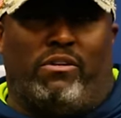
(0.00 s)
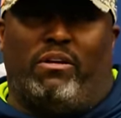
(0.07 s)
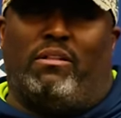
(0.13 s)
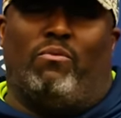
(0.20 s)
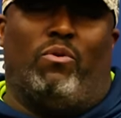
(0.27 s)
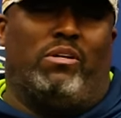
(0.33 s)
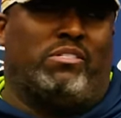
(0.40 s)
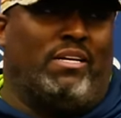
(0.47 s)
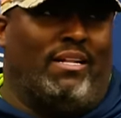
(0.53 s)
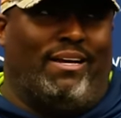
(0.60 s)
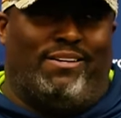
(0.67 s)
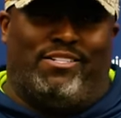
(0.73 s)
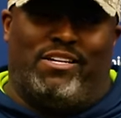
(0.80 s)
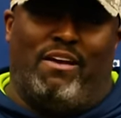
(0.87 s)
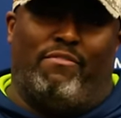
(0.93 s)
Like I want to say,
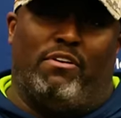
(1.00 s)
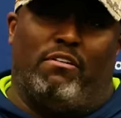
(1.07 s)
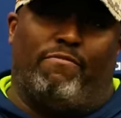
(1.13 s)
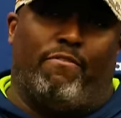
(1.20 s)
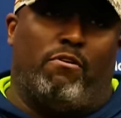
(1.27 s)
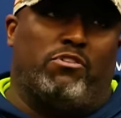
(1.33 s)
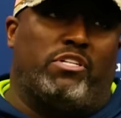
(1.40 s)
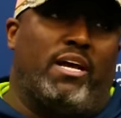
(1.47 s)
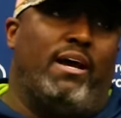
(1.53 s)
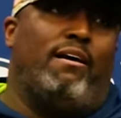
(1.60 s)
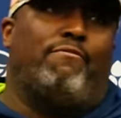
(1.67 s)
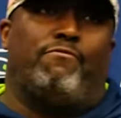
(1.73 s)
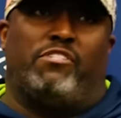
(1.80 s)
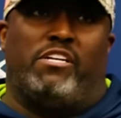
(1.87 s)
like seven in the first half.